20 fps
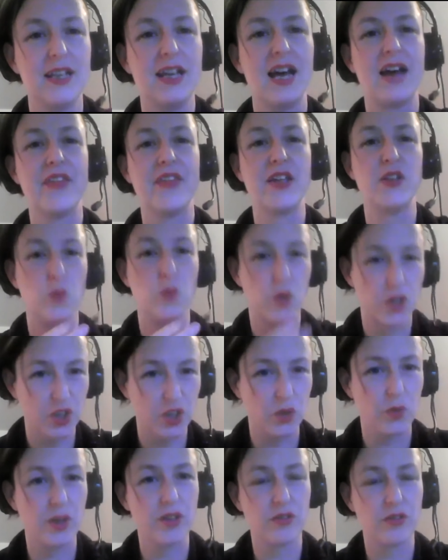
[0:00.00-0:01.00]
and then work
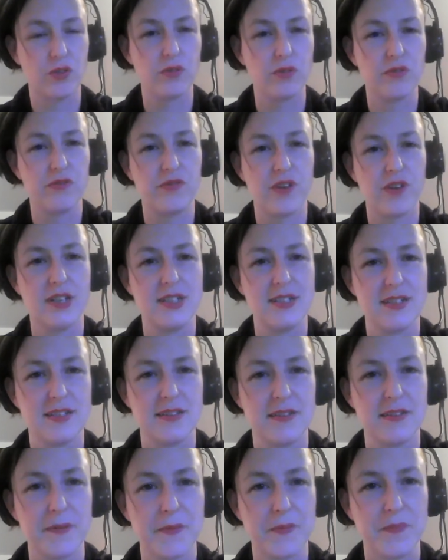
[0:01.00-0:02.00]
your way through and find
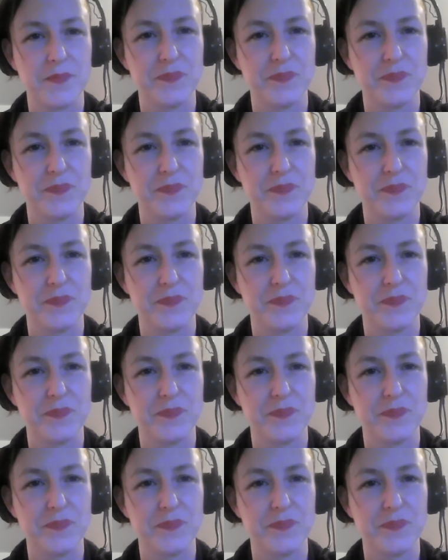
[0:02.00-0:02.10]
the